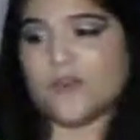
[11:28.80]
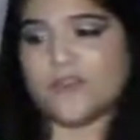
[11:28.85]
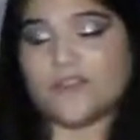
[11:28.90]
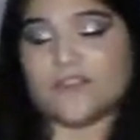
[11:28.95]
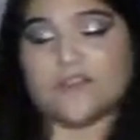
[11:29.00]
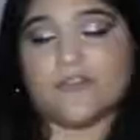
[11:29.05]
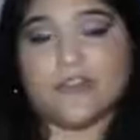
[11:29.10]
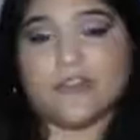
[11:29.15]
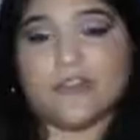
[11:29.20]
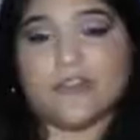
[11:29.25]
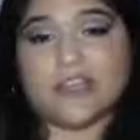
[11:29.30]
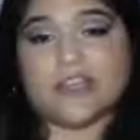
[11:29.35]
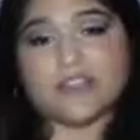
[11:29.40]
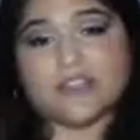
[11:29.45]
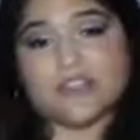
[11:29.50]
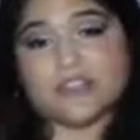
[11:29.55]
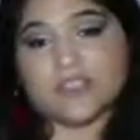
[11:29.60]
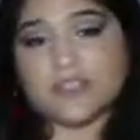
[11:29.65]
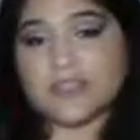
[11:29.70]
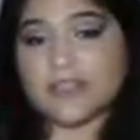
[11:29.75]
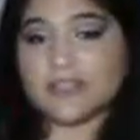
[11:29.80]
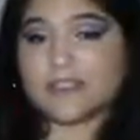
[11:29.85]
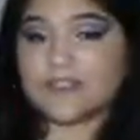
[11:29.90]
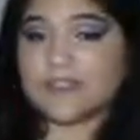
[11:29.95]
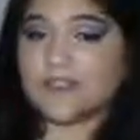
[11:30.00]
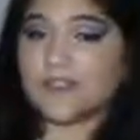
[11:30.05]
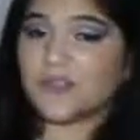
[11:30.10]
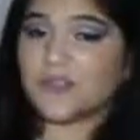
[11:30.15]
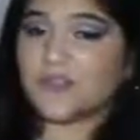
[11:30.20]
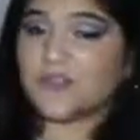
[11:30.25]
variation I still
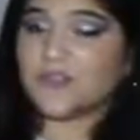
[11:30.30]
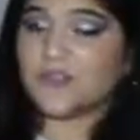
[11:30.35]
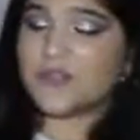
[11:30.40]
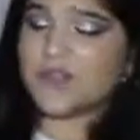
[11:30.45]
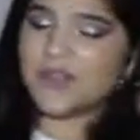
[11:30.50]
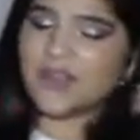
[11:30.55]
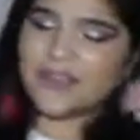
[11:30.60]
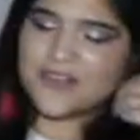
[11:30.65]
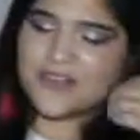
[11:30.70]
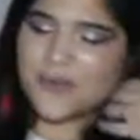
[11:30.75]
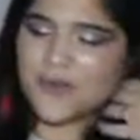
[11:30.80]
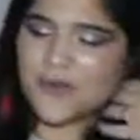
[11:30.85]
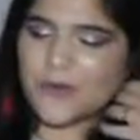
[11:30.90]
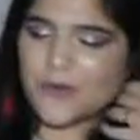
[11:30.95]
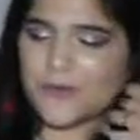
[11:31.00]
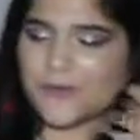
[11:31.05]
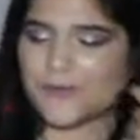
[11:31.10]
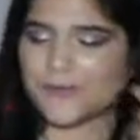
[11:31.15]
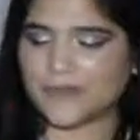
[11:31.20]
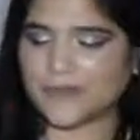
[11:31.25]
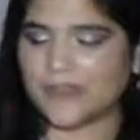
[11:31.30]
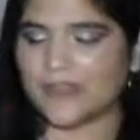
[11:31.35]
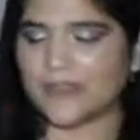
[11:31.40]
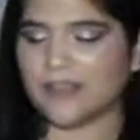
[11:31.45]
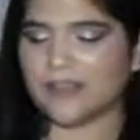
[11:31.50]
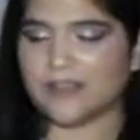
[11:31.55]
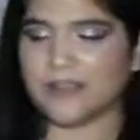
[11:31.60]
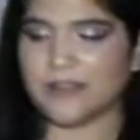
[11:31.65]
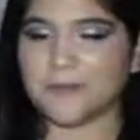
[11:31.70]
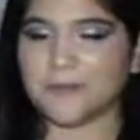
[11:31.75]
do not know.
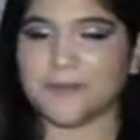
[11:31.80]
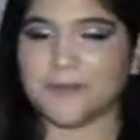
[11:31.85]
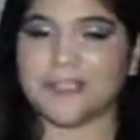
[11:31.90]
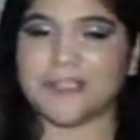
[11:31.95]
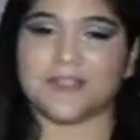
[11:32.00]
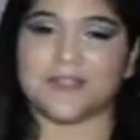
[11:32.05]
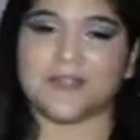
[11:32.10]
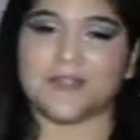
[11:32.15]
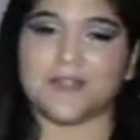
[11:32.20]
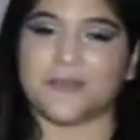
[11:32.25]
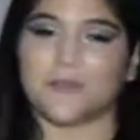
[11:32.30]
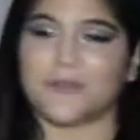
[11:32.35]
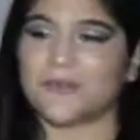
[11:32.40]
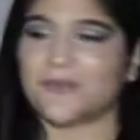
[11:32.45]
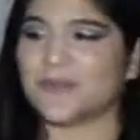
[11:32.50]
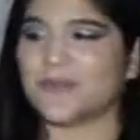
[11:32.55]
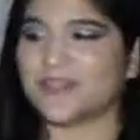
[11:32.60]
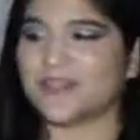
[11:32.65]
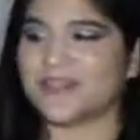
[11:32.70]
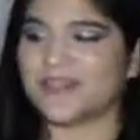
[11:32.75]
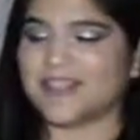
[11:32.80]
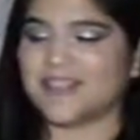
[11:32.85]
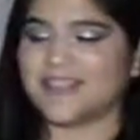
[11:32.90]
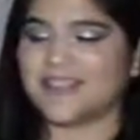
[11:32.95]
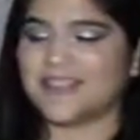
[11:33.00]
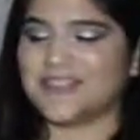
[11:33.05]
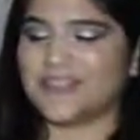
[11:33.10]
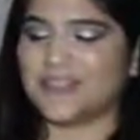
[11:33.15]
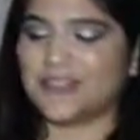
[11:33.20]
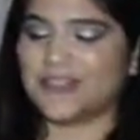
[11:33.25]
Please don't
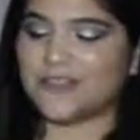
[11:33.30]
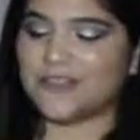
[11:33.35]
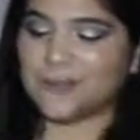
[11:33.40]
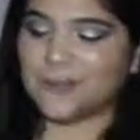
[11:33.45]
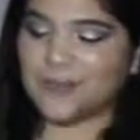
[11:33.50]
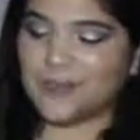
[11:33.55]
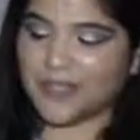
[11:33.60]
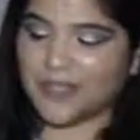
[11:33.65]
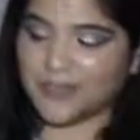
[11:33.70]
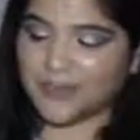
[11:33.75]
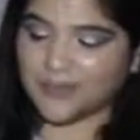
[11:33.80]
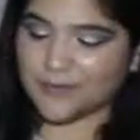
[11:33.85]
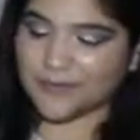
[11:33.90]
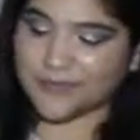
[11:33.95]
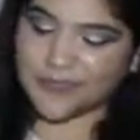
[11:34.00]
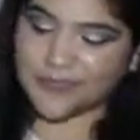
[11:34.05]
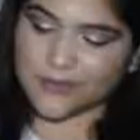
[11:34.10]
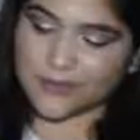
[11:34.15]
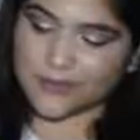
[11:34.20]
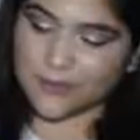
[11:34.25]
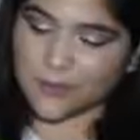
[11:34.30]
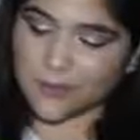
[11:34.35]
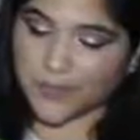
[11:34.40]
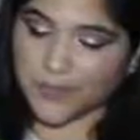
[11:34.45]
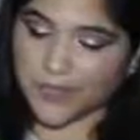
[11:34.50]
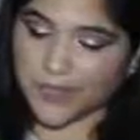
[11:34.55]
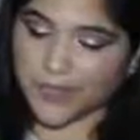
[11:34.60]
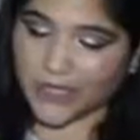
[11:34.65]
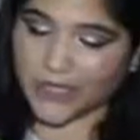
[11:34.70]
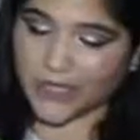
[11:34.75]
judge me. I'm still a
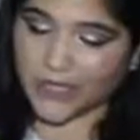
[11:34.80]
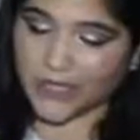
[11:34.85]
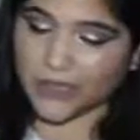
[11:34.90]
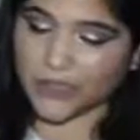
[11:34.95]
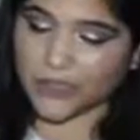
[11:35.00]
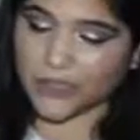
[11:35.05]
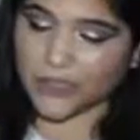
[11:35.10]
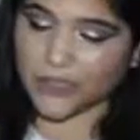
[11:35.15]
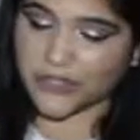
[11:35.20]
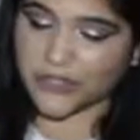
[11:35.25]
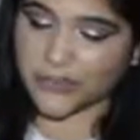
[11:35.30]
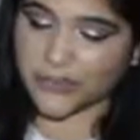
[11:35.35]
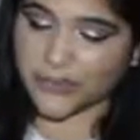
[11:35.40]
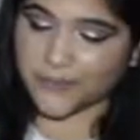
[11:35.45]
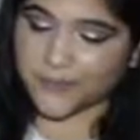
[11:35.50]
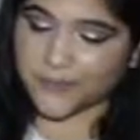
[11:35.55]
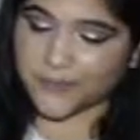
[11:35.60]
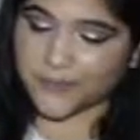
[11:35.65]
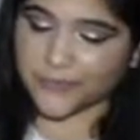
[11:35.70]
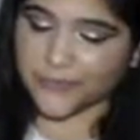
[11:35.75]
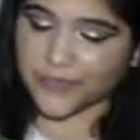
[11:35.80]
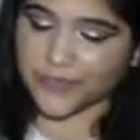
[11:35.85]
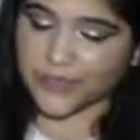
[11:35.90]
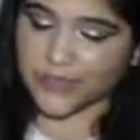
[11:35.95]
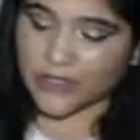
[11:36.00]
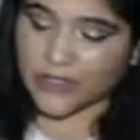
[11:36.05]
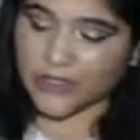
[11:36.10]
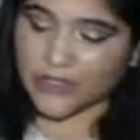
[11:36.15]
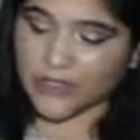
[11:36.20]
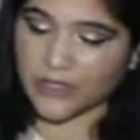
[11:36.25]
plant learner,
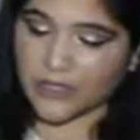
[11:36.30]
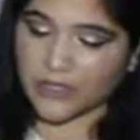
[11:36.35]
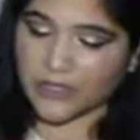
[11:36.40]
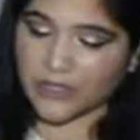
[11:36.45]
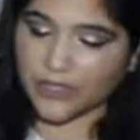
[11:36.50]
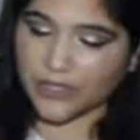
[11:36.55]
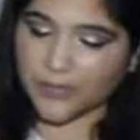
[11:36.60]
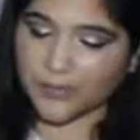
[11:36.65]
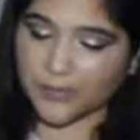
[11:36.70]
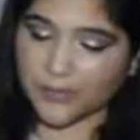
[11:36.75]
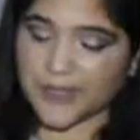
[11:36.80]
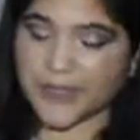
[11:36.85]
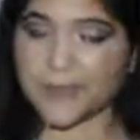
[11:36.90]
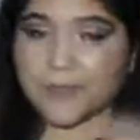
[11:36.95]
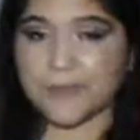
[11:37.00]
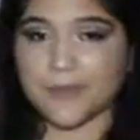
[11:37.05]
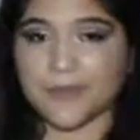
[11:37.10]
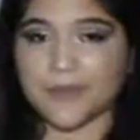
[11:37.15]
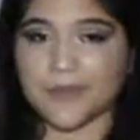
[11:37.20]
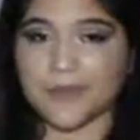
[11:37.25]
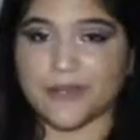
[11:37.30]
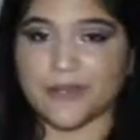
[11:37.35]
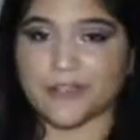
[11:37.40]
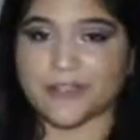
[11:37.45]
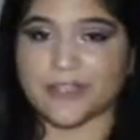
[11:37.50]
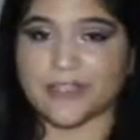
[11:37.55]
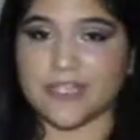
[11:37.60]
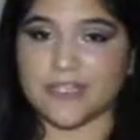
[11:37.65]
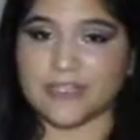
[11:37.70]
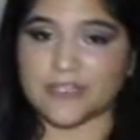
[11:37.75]
plant mother
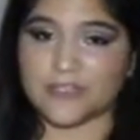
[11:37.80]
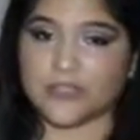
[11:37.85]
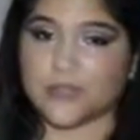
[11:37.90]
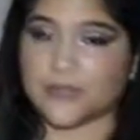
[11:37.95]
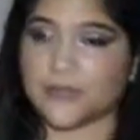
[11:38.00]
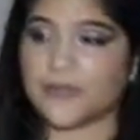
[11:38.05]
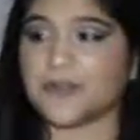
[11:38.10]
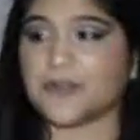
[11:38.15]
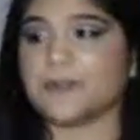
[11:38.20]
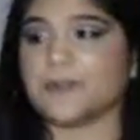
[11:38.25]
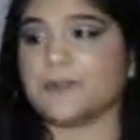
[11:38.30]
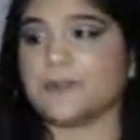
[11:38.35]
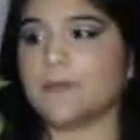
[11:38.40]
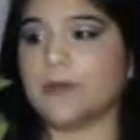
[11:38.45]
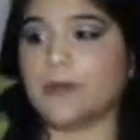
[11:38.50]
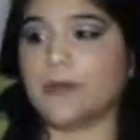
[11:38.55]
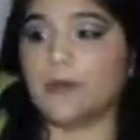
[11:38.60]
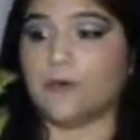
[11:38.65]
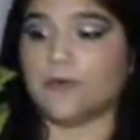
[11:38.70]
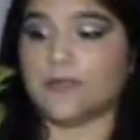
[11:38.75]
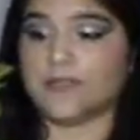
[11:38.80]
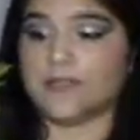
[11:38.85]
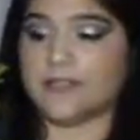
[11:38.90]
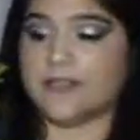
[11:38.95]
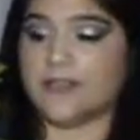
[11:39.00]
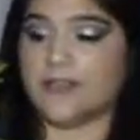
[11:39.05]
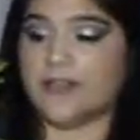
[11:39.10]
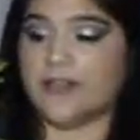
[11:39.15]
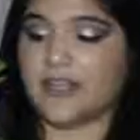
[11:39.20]
/ learner. We always learning.